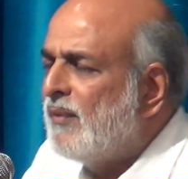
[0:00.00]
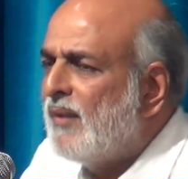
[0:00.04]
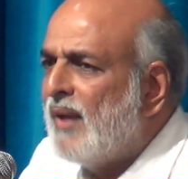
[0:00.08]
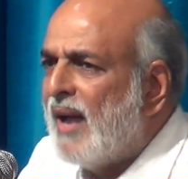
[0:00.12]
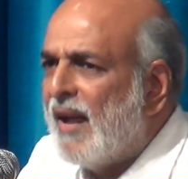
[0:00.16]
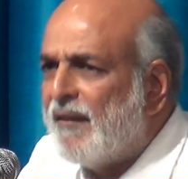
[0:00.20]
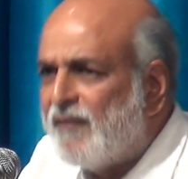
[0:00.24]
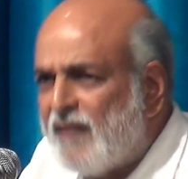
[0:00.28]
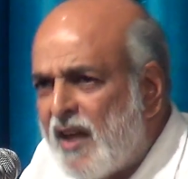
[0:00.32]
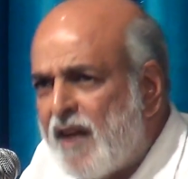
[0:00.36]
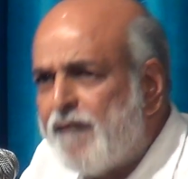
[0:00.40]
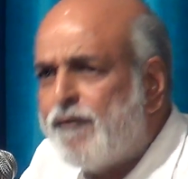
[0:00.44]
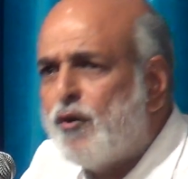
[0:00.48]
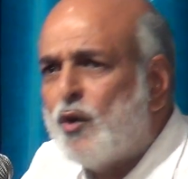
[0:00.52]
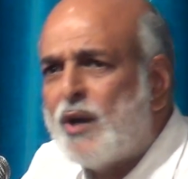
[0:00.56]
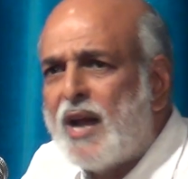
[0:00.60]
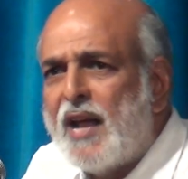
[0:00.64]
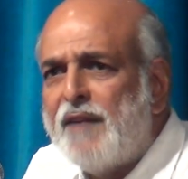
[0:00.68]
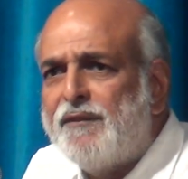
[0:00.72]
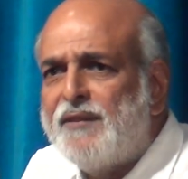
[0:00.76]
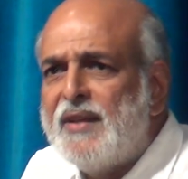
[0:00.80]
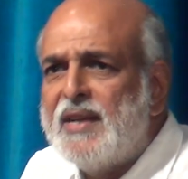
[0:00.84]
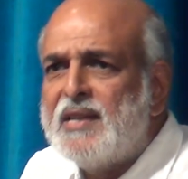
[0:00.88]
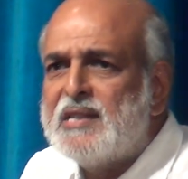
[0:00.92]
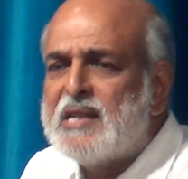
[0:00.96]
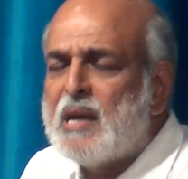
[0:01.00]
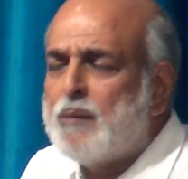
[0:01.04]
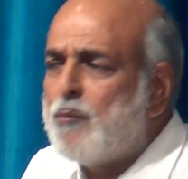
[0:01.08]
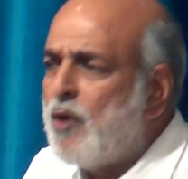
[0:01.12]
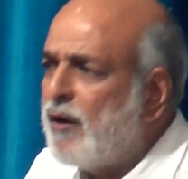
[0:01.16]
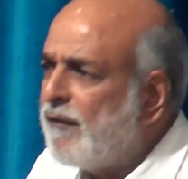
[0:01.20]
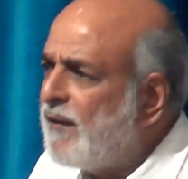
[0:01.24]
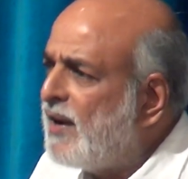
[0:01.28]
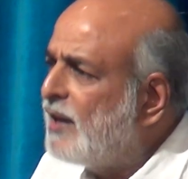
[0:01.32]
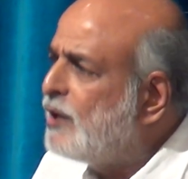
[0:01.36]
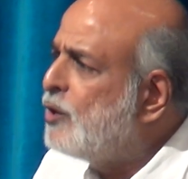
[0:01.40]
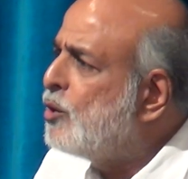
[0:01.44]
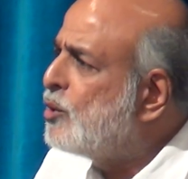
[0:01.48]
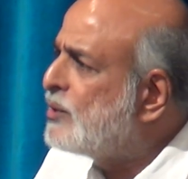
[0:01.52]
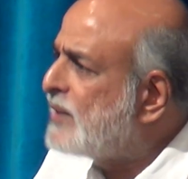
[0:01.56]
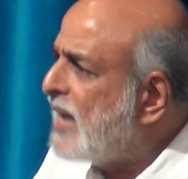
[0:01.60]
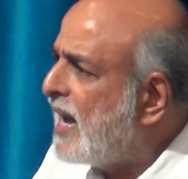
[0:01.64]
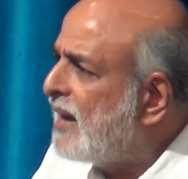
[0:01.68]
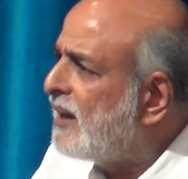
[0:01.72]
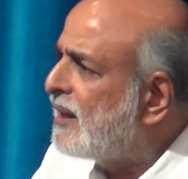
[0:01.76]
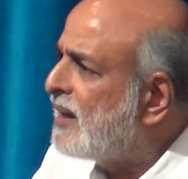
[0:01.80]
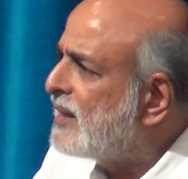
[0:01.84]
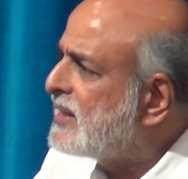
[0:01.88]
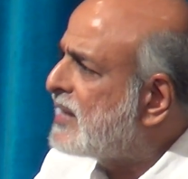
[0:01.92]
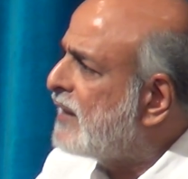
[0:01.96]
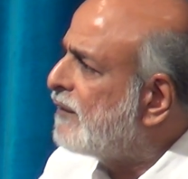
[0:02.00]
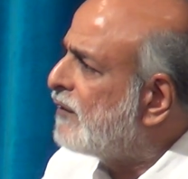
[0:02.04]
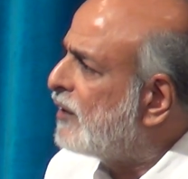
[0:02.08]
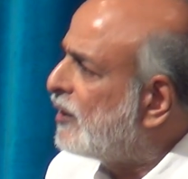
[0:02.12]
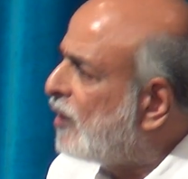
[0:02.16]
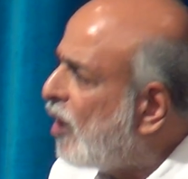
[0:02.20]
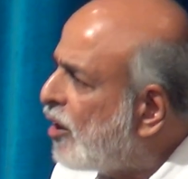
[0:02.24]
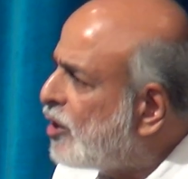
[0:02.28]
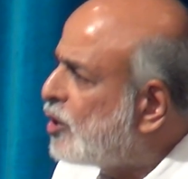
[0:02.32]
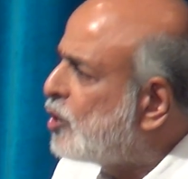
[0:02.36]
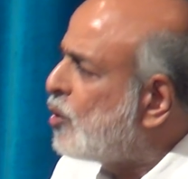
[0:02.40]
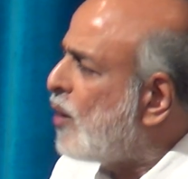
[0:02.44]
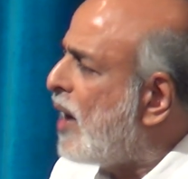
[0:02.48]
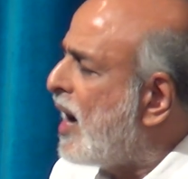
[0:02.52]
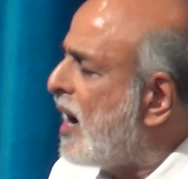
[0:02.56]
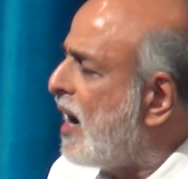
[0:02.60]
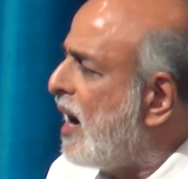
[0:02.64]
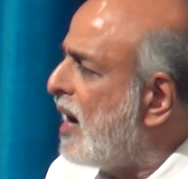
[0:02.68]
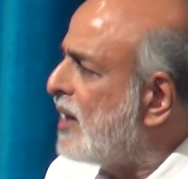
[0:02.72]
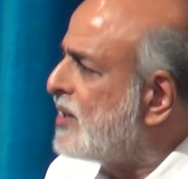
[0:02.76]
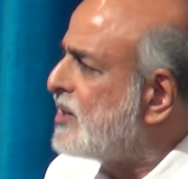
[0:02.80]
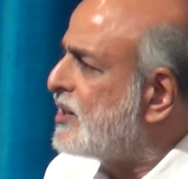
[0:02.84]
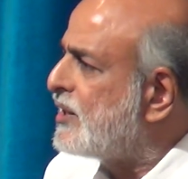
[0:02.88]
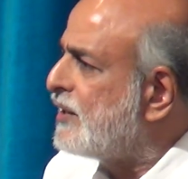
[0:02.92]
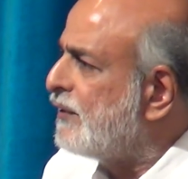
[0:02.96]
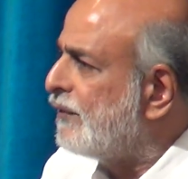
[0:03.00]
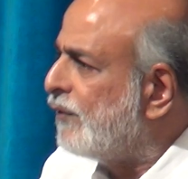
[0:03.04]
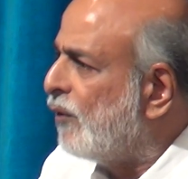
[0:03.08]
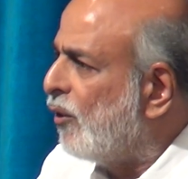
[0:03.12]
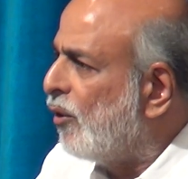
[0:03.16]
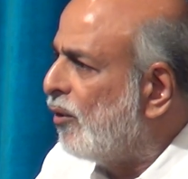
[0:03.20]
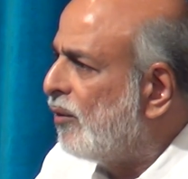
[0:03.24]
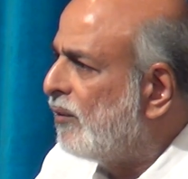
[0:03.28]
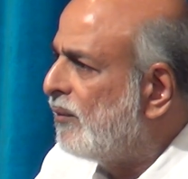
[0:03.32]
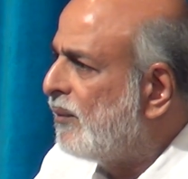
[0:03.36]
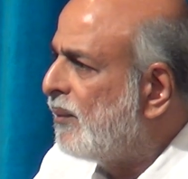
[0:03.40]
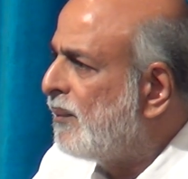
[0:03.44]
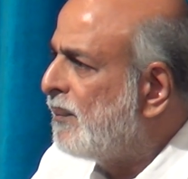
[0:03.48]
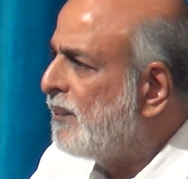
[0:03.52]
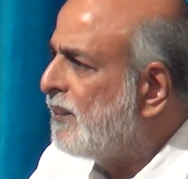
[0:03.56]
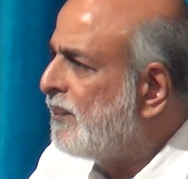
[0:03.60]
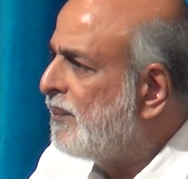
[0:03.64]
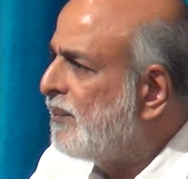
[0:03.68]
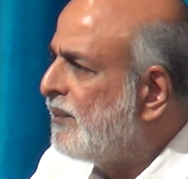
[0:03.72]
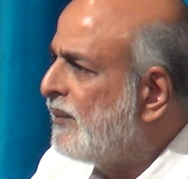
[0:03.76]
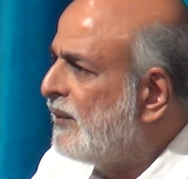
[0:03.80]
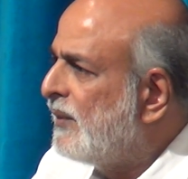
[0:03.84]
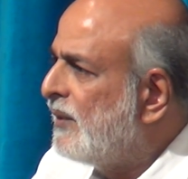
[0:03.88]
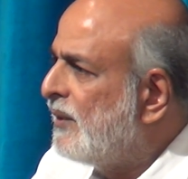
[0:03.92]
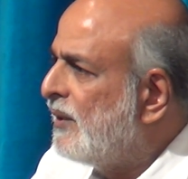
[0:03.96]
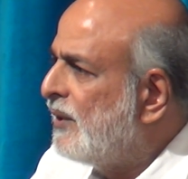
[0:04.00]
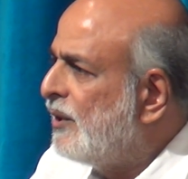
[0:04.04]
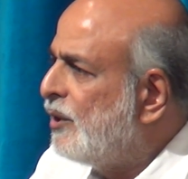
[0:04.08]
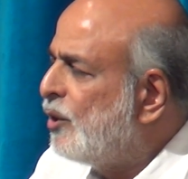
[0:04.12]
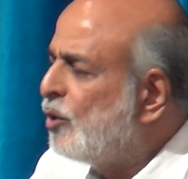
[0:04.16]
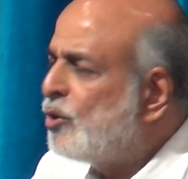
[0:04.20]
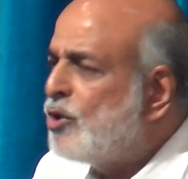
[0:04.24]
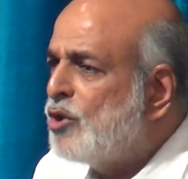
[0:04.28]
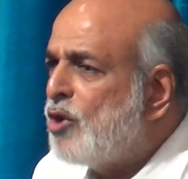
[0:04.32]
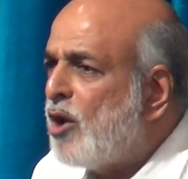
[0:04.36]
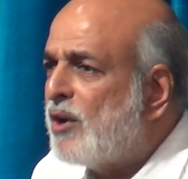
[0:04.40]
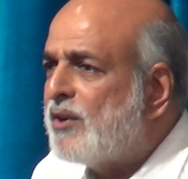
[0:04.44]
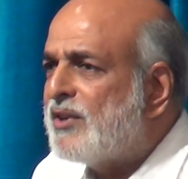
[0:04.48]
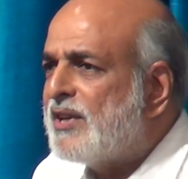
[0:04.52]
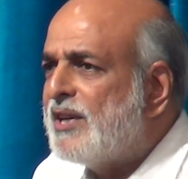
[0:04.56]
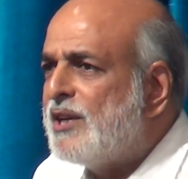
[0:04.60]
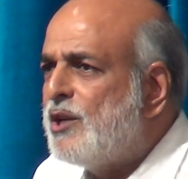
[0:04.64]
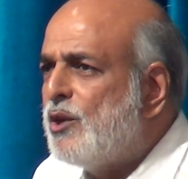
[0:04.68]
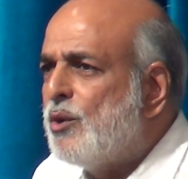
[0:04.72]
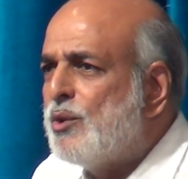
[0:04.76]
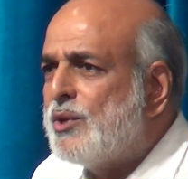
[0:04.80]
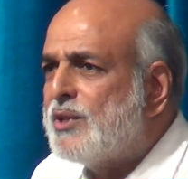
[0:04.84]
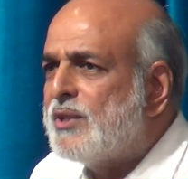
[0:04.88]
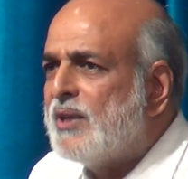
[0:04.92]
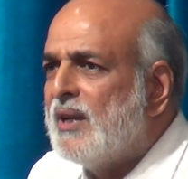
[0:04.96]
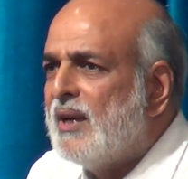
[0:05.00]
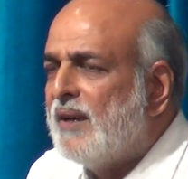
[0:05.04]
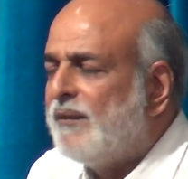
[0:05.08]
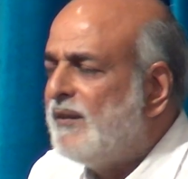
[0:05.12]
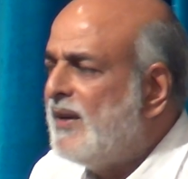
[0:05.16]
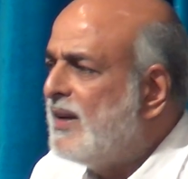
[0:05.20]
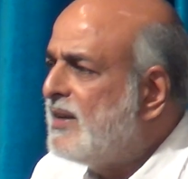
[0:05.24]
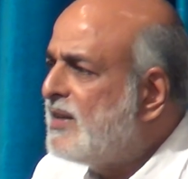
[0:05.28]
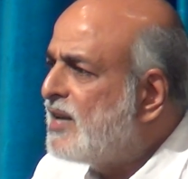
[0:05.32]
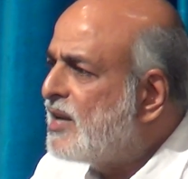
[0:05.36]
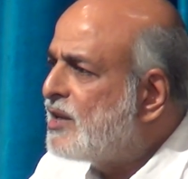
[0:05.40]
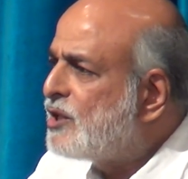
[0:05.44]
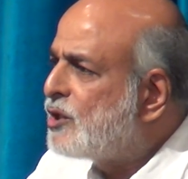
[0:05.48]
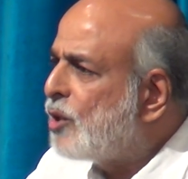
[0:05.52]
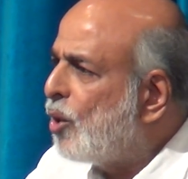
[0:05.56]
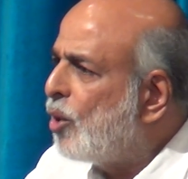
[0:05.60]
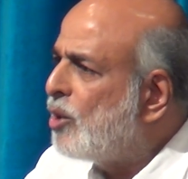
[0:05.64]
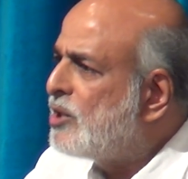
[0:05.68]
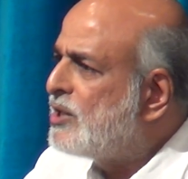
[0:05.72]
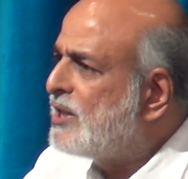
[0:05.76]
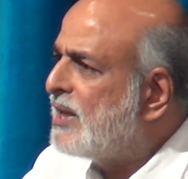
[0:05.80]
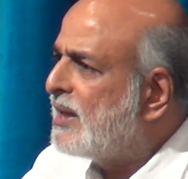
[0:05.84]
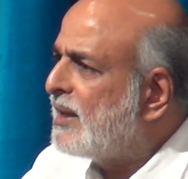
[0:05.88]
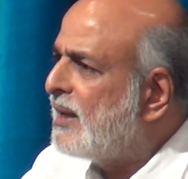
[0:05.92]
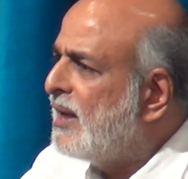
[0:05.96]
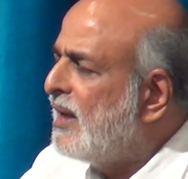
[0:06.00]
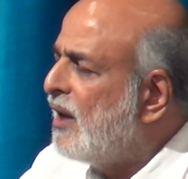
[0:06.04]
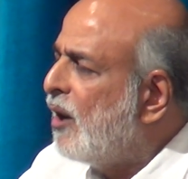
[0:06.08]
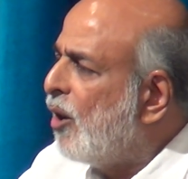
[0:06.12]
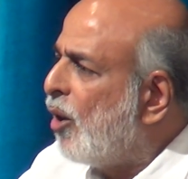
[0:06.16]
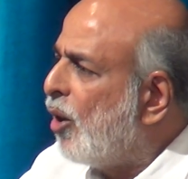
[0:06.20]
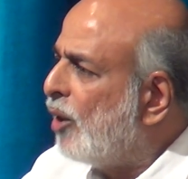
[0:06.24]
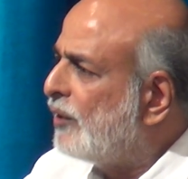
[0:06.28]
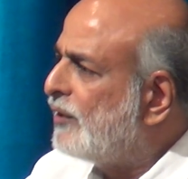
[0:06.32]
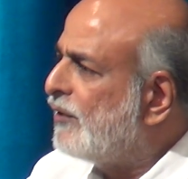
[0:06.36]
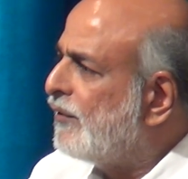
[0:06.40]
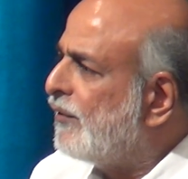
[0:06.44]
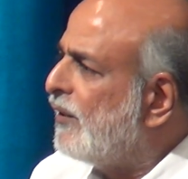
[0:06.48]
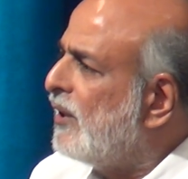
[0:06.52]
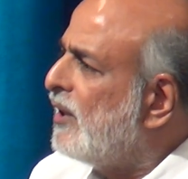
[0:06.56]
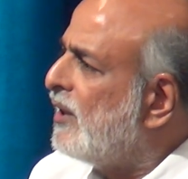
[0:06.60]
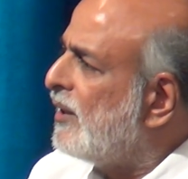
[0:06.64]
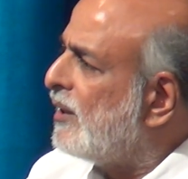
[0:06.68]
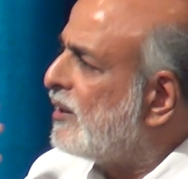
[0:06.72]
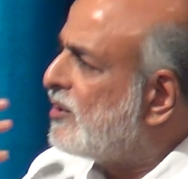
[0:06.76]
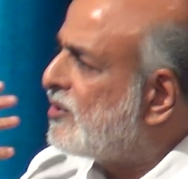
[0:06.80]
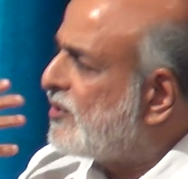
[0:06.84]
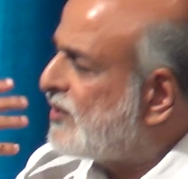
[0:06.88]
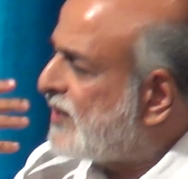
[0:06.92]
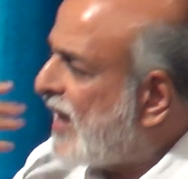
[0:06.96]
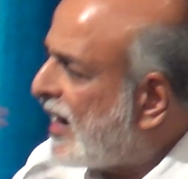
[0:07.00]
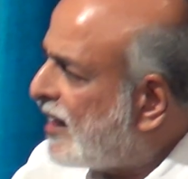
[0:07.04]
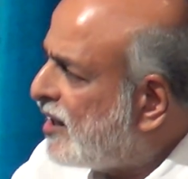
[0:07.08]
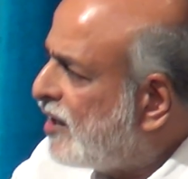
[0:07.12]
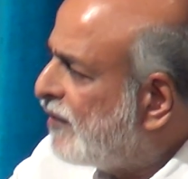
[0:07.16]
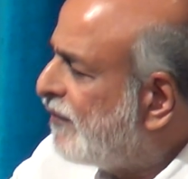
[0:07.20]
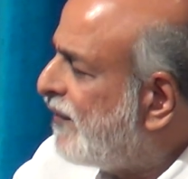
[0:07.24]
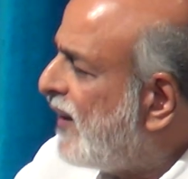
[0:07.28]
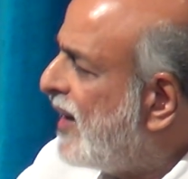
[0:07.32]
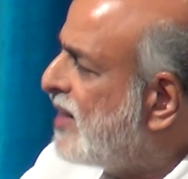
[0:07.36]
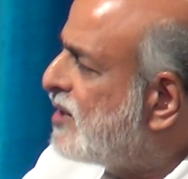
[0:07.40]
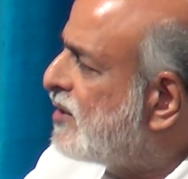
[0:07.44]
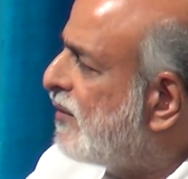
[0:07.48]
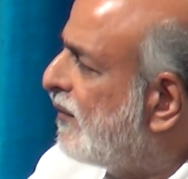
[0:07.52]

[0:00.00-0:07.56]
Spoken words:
And therefore, I think some of our news anchors have a lot to answer for. You do not reduce the Indian soldier or the sacrifice